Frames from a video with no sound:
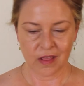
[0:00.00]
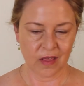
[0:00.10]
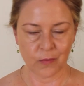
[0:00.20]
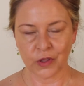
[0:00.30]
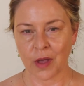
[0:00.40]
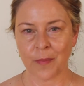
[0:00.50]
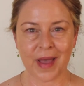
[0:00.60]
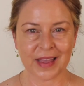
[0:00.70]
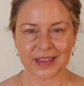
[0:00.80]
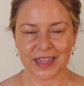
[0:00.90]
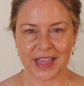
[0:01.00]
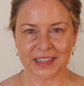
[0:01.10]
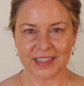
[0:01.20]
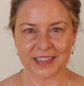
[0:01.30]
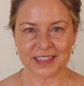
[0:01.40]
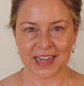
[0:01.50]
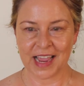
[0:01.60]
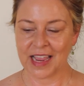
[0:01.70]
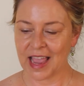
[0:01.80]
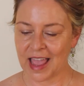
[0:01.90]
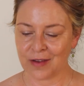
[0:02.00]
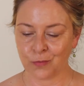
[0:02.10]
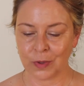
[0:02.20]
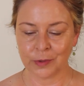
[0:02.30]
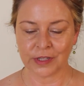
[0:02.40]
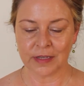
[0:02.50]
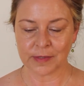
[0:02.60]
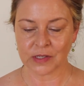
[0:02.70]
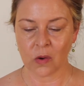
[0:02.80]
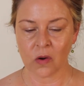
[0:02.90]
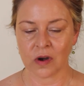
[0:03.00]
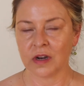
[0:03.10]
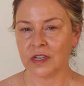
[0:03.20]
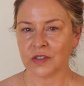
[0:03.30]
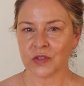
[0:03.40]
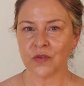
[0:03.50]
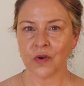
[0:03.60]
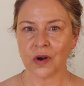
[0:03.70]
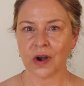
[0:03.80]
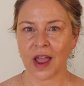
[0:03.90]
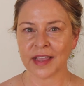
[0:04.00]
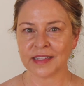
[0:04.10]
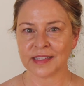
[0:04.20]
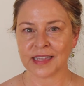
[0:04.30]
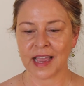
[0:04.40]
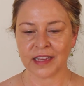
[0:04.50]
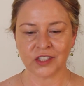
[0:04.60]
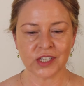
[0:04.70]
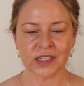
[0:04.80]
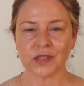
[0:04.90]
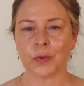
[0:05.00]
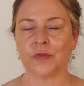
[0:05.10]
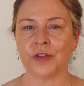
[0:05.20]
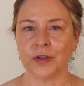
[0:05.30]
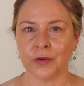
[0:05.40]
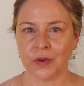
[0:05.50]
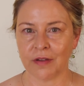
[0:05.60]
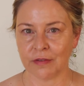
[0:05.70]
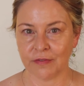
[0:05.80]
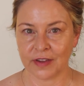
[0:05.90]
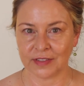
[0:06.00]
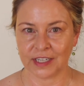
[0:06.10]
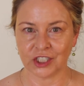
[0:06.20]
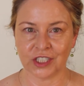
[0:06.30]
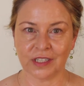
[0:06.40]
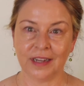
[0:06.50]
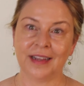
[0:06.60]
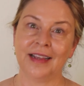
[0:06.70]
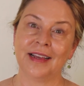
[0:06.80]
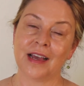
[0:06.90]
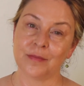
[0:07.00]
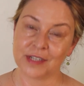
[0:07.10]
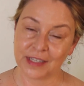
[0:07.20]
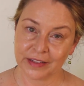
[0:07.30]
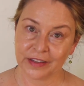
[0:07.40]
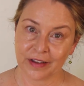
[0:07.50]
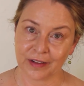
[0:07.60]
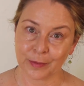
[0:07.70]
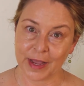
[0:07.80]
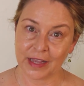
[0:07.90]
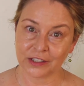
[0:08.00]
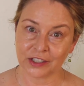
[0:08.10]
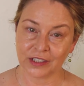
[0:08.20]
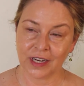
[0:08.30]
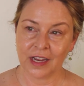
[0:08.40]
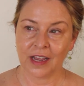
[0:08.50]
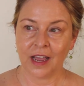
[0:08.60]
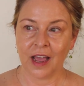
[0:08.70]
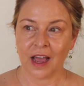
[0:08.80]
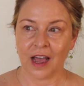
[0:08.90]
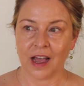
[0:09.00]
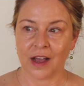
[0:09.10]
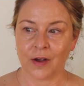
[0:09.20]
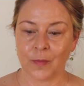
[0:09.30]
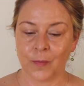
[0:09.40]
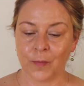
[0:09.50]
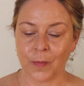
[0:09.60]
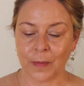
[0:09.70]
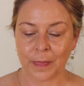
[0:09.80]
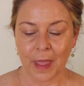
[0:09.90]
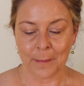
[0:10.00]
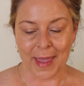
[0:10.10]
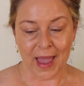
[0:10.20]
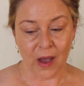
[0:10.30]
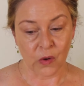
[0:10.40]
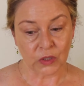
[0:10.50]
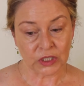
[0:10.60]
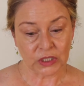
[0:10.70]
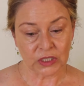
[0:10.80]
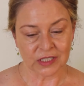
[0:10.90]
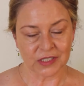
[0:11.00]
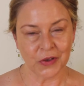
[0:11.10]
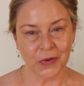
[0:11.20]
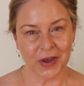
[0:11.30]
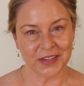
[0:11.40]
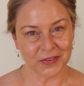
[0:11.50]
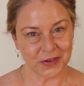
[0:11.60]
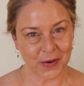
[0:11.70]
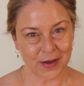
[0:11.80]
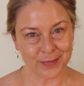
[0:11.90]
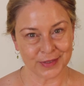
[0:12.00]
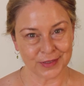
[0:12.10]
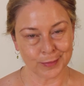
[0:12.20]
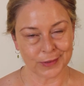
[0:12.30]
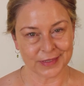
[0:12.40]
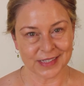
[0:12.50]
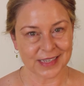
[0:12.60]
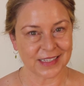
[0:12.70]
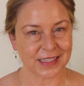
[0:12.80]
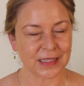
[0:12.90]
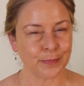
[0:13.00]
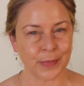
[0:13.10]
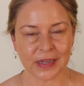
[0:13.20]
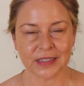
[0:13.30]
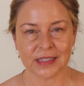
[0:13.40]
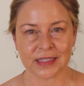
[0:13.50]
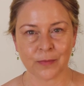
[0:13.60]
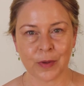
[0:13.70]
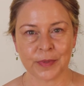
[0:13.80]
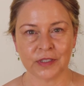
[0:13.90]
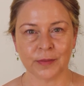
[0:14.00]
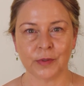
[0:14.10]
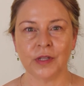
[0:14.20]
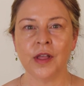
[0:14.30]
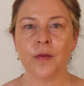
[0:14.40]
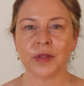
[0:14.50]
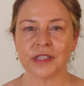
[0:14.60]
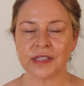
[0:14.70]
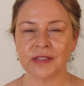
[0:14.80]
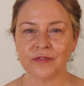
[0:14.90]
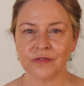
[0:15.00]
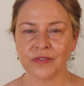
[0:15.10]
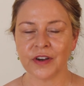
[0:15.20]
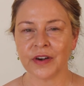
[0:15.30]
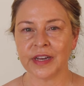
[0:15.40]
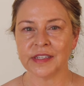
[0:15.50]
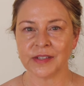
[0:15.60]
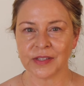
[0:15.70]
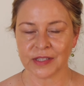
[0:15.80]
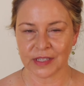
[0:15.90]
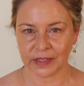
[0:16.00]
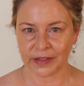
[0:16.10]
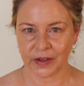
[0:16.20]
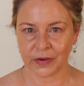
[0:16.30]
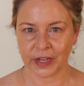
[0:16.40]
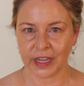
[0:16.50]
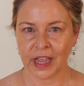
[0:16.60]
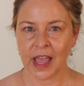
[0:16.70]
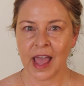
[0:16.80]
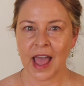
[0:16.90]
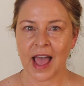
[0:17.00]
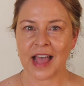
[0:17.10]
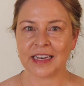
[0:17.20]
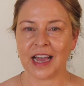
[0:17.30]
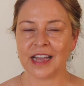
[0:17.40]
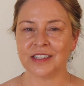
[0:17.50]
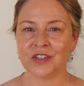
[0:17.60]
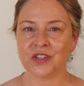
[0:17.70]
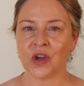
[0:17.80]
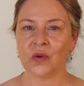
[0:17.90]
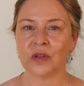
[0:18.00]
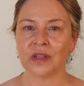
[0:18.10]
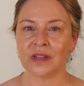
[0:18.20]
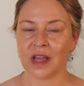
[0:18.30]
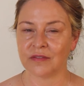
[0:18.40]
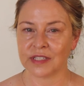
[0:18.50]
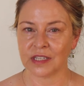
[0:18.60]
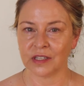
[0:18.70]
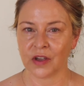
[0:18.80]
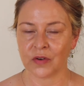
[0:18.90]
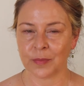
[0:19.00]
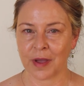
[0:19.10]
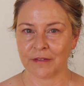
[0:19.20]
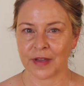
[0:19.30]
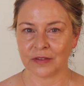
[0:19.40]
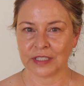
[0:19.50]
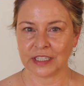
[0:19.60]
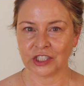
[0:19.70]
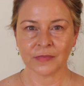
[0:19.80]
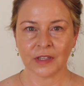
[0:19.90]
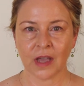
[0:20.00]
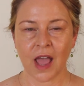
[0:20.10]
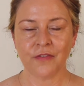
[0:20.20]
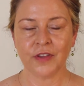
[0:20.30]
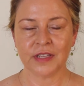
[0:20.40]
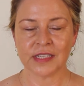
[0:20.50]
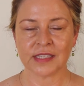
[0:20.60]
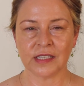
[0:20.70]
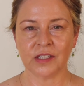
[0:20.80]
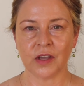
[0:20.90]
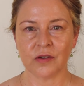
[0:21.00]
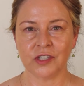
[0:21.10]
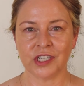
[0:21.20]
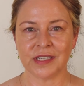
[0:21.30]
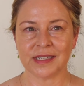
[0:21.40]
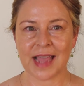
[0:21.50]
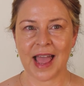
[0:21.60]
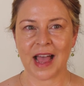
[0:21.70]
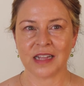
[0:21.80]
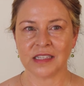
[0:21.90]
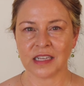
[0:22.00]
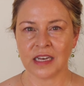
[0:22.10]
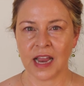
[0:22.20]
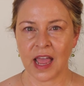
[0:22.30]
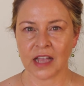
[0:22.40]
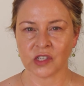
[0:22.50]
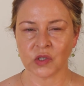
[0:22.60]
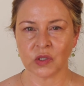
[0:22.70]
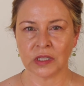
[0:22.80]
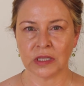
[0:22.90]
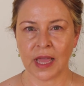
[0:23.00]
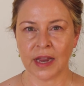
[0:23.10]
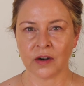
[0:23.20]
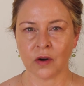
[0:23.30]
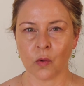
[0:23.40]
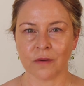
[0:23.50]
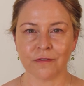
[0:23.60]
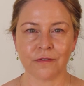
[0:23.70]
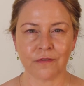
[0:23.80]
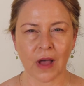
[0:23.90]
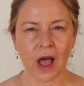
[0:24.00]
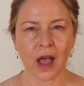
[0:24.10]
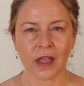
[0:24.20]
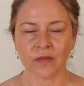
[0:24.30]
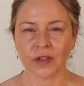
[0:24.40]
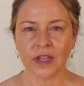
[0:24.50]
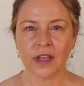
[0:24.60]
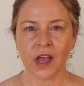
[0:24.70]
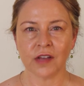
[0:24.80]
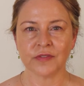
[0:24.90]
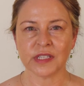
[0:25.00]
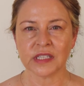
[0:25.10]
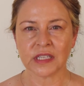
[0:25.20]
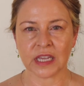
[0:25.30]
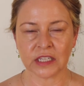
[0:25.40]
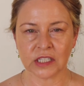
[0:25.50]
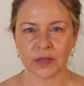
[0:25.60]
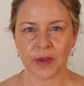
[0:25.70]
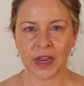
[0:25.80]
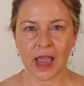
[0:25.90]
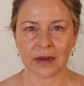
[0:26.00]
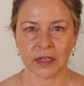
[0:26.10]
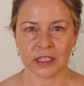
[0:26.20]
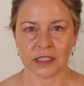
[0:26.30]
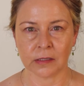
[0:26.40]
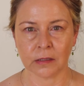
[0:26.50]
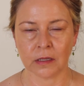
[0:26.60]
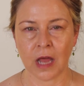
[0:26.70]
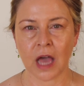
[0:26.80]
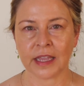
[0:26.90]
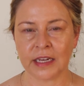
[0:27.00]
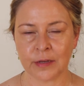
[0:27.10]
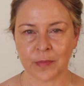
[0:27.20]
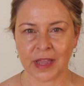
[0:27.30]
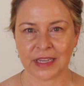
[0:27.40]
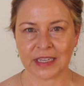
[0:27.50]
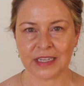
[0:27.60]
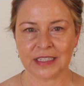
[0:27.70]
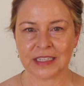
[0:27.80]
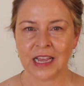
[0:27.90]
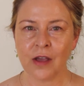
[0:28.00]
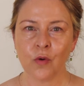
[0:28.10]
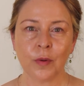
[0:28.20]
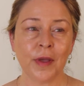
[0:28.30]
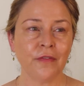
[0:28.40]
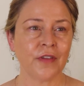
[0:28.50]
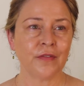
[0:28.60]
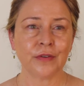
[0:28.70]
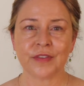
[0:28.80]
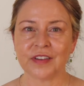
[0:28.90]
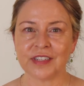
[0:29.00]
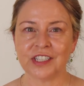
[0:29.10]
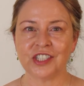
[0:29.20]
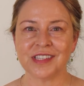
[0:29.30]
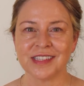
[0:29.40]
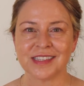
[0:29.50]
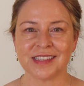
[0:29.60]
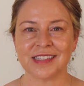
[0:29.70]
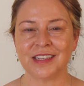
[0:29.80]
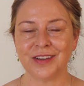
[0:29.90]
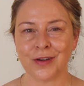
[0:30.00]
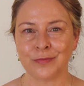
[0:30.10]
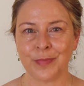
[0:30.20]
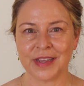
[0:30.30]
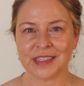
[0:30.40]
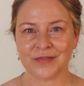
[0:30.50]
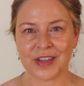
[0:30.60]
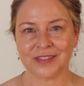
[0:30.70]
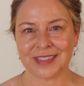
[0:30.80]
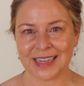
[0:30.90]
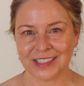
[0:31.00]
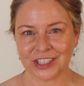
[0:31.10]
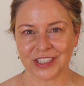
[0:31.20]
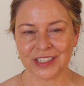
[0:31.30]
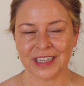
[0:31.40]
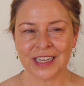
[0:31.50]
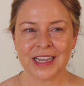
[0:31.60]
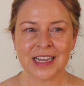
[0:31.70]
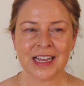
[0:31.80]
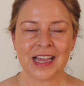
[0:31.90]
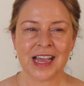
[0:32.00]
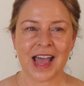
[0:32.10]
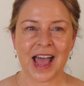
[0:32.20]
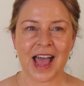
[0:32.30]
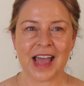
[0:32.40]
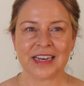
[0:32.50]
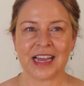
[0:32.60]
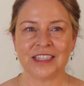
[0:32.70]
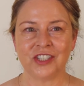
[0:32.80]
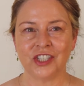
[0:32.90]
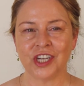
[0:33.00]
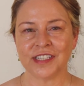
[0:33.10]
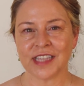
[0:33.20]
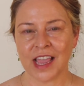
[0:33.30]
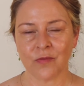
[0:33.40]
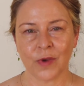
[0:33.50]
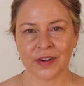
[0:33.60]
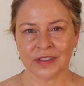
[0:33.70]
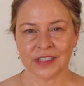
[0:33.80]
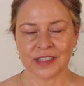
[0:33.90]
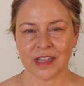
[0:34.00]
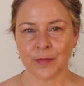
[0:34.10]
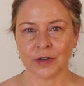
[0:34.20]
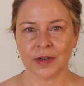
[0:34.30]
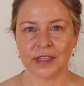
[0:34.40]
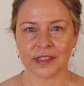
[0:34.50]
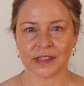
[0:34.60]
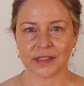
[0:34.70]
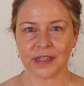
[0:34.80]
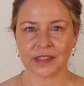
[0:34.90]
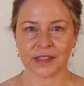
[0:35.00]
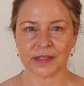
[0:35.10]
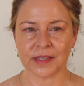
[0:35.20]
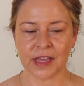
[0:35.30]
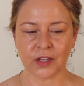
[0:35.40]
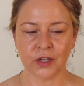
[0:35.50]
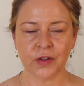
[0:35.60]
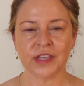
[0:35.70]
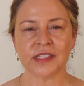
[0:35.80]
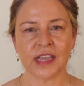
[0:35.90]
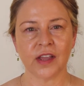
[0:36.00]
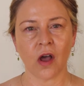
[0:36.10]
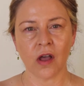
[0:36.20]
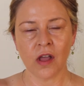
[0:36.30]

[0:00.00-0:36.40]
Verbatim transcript: Then we'll come back at the end of the day and we will keep score. So far I can say, just as review of the foundation, I'm digging the color match. Um, I'm out, so I don't know how buildable is. I suspect it's somewhat buildable, but this is very silicone and I don't love silicone in my foundation. I feel like silicone just adds an extra layer or five of skin to me and is locking in my heat. One of my favorite foundations is a silicone-based foundation and I just can't wear it in the summer. It's, it's like, you know, they say